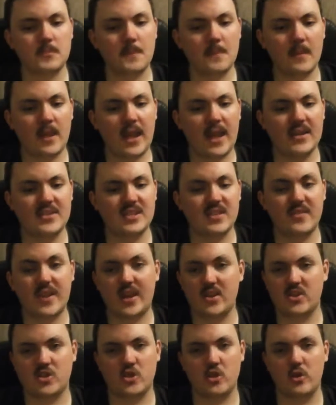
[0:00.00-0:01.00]
and did
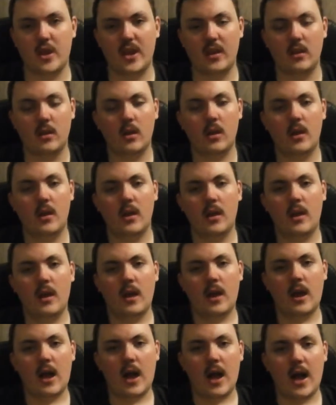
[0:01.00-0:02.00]
that 2-0.
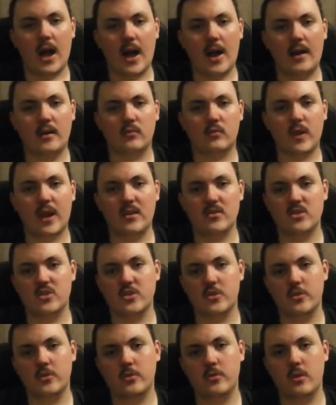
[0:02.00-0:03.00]
Round
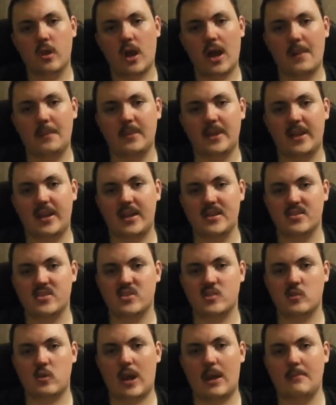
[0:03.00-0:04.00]
2, I played against
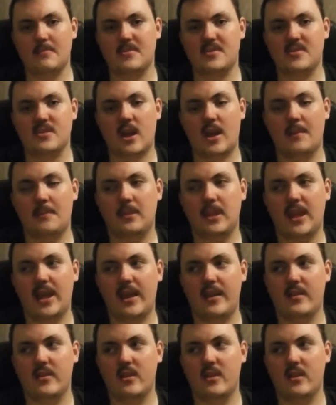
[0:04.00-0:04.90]
Scraps. I'd played